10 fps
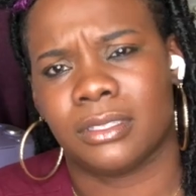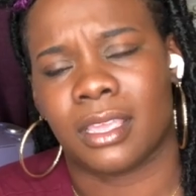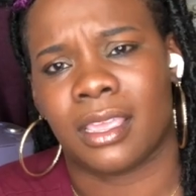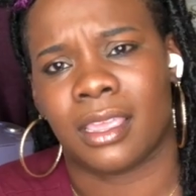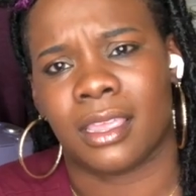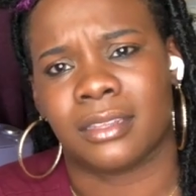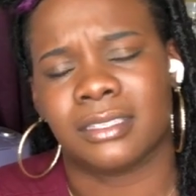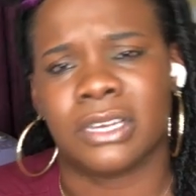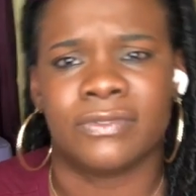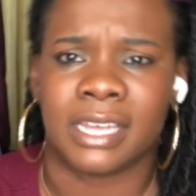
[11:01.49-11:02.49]
and
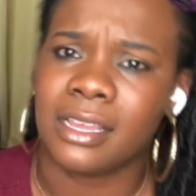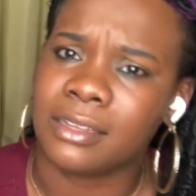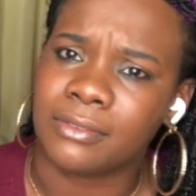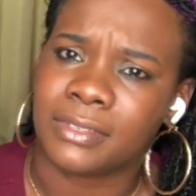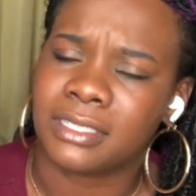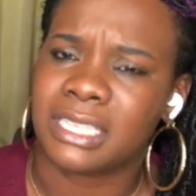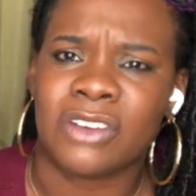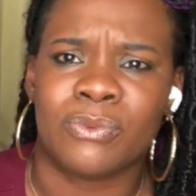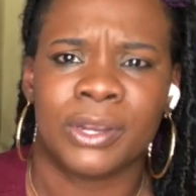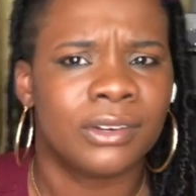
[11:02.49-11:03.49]
self-love and
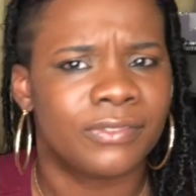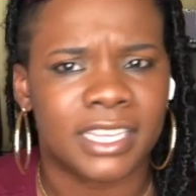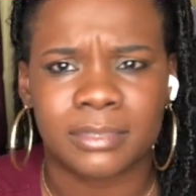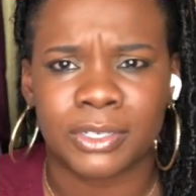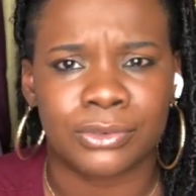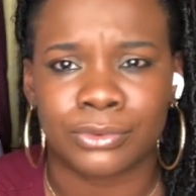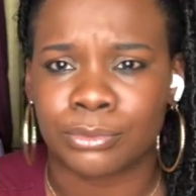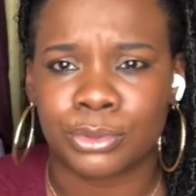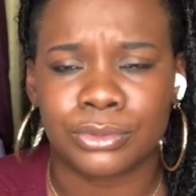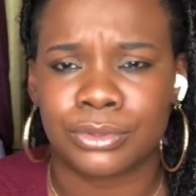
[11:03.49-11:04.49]
self-worth Facebook
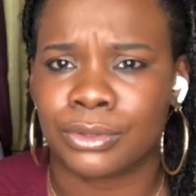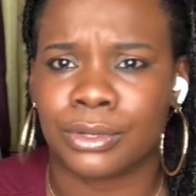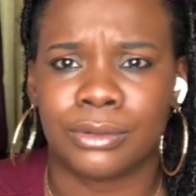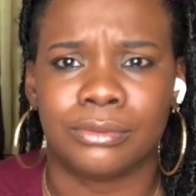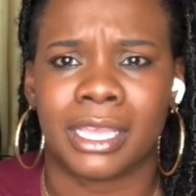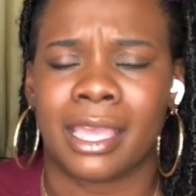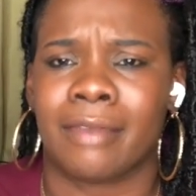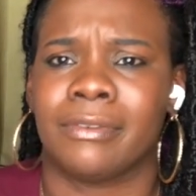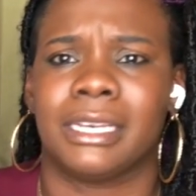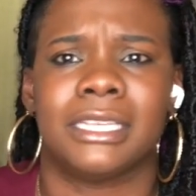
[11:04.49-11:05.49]
groups. You know, they
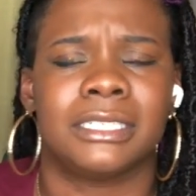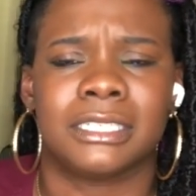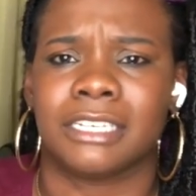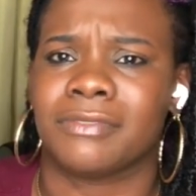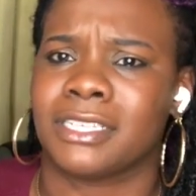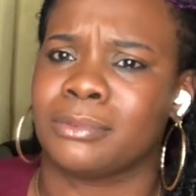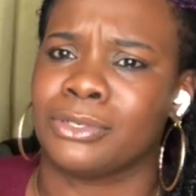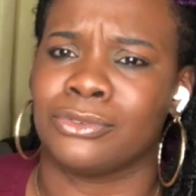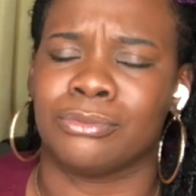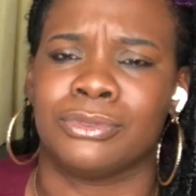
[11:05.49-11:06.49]
have relationship Facebook
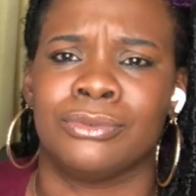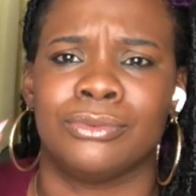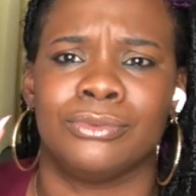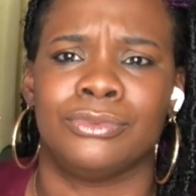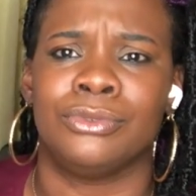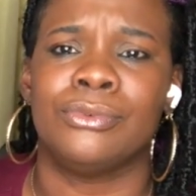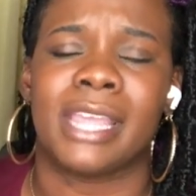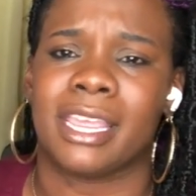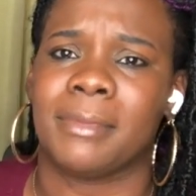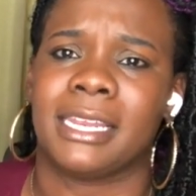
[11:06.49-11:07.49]
groups. You
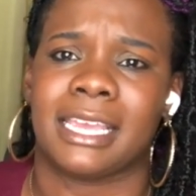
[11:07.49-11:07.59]
name it. Like,